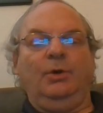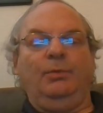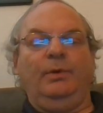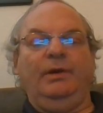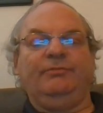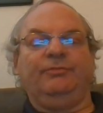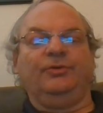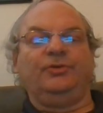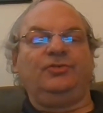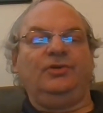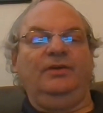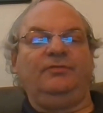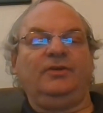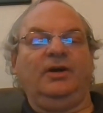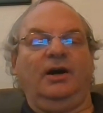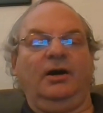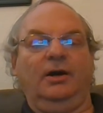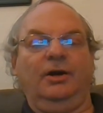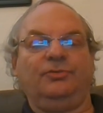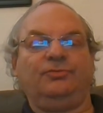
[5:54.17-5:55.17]
We've received a
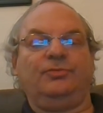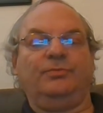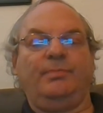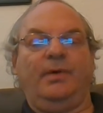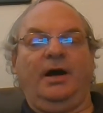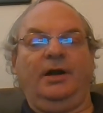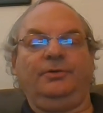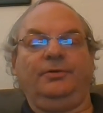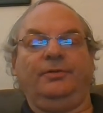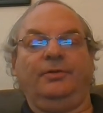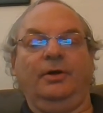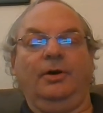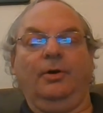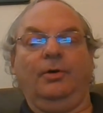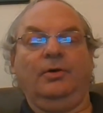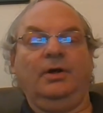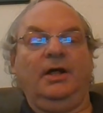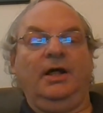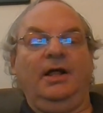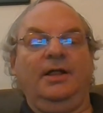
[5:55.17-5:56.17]
harsh reminder,
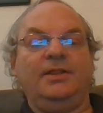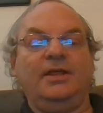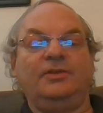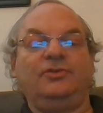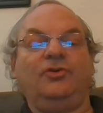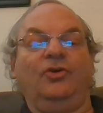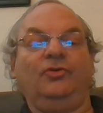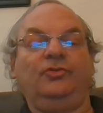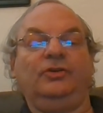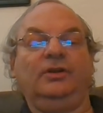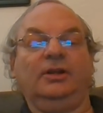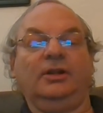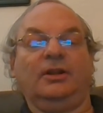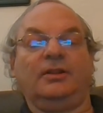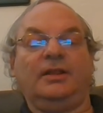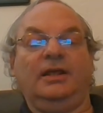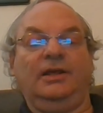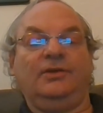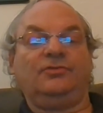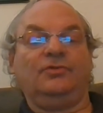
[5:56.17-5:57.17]
though, that those little
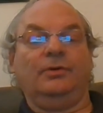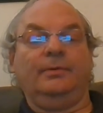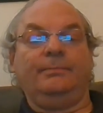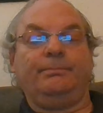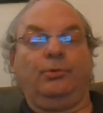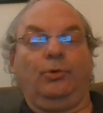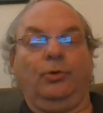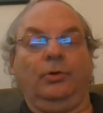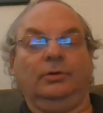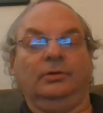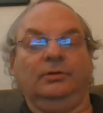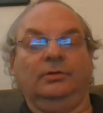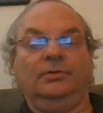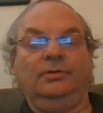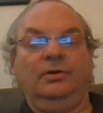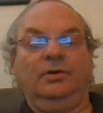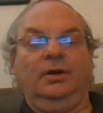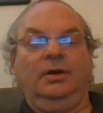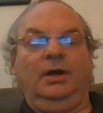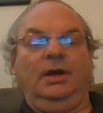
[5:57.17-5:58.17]
things are important,
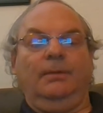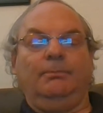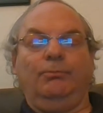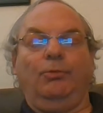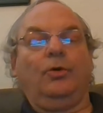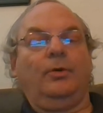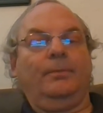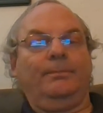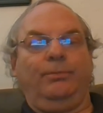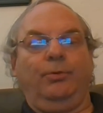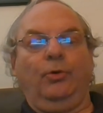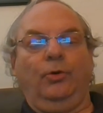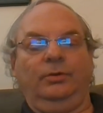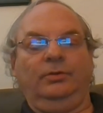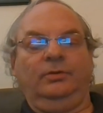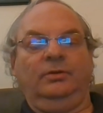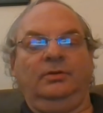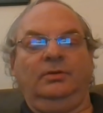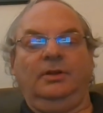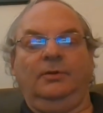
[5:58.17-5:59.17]
more
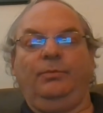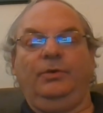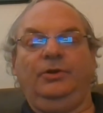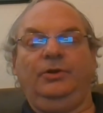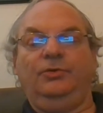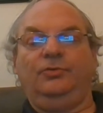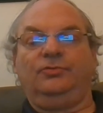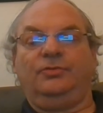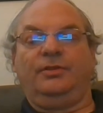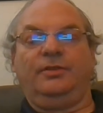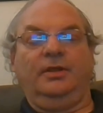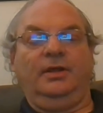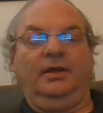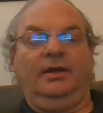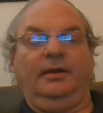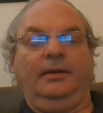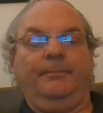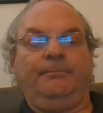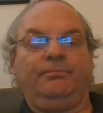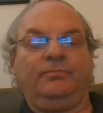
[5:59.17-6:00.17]
important than we used to
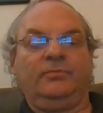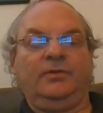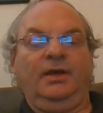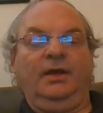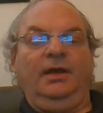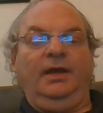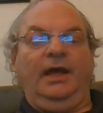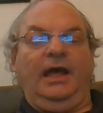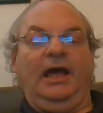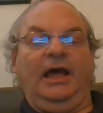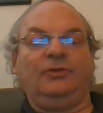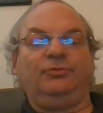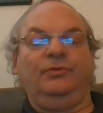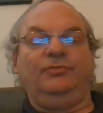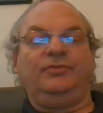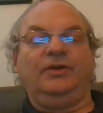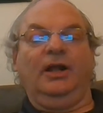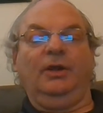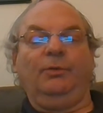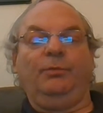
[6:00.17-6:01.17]
think. As
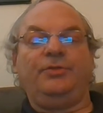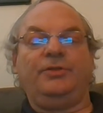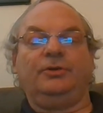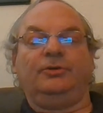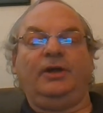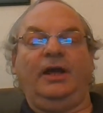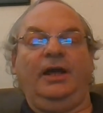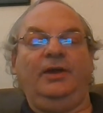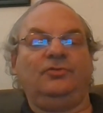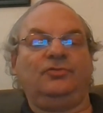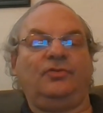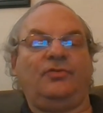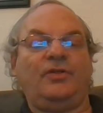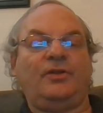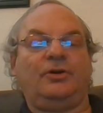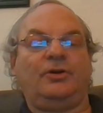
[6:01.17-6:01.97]
we've dealt with the dangers of the